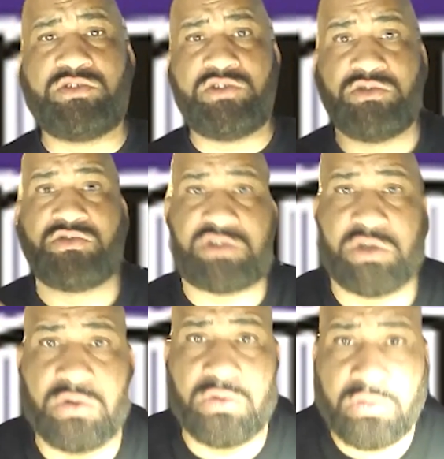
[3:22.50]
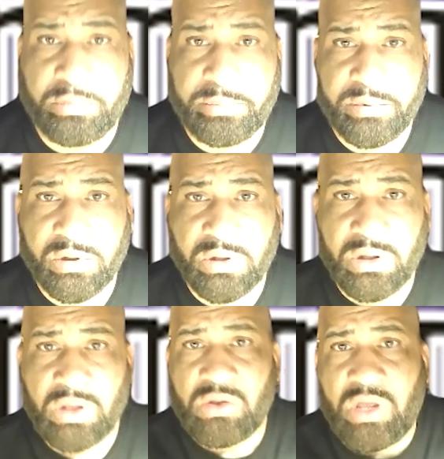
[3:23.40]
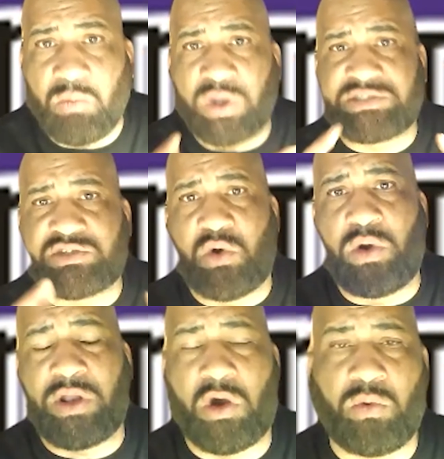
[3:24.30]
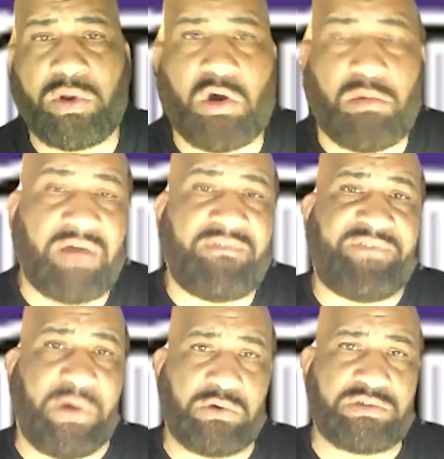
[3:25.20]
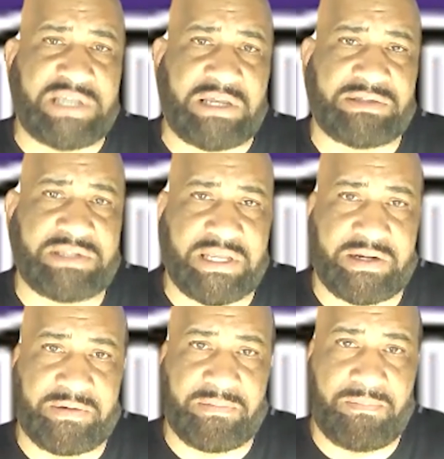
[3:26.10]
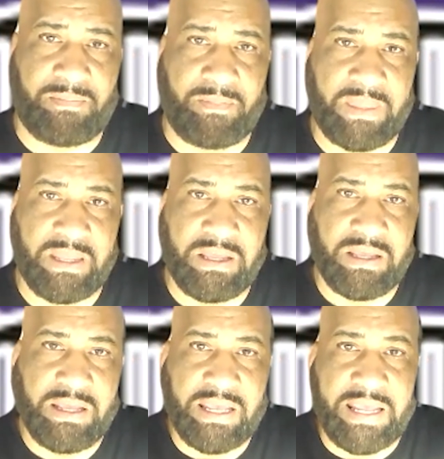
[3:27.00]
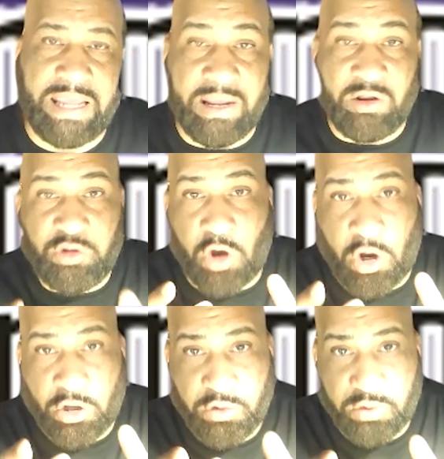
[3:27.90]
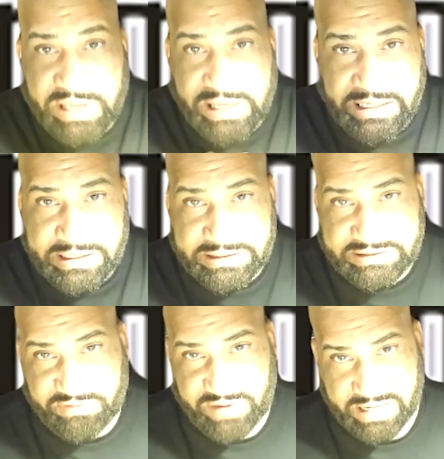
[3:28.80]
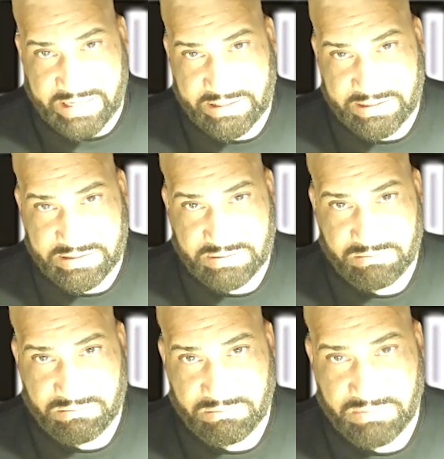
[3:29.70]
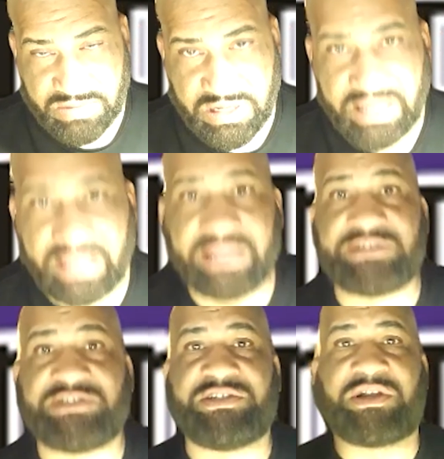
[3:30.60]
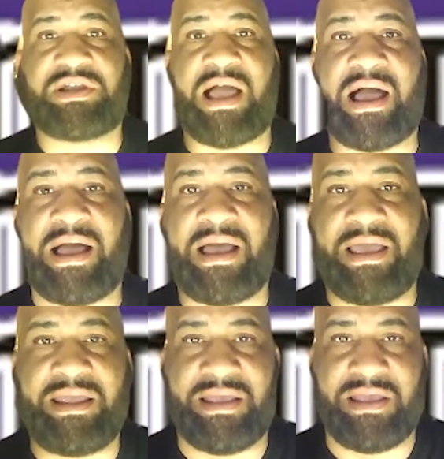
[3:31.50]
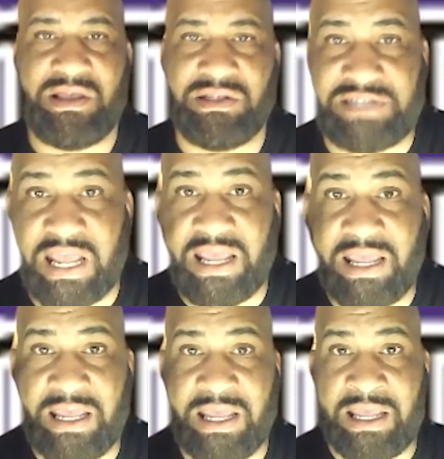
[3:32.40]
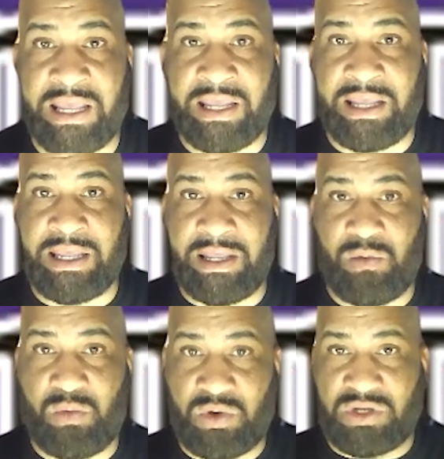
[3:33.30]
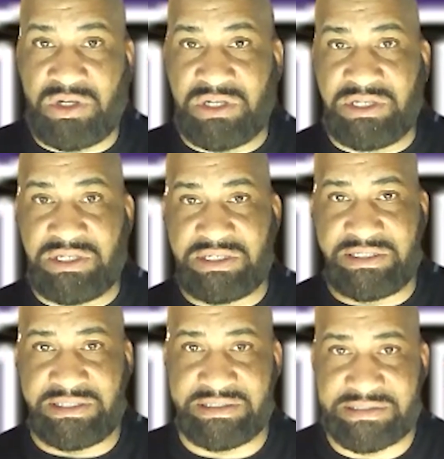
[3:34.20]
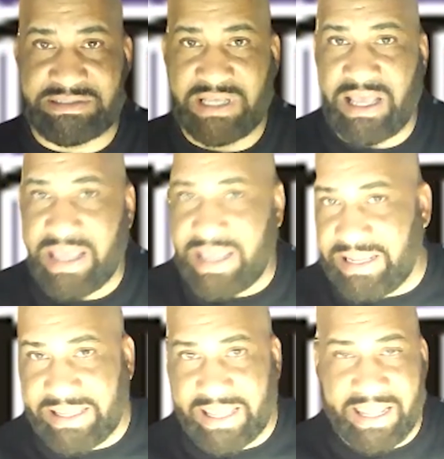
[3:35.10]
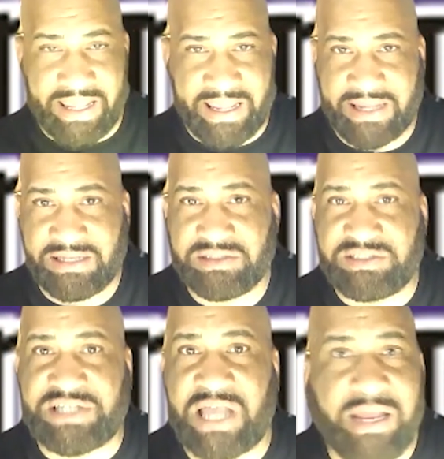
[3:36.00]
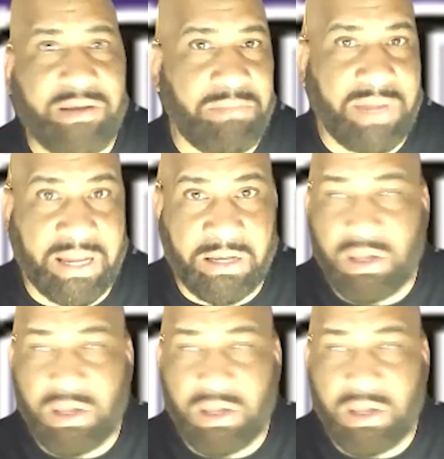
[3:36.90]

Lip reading: YouTube? And what's going on with all my folks out there? And all you Kings fans. It's your guy, Jay Woods, aka Shy the Man.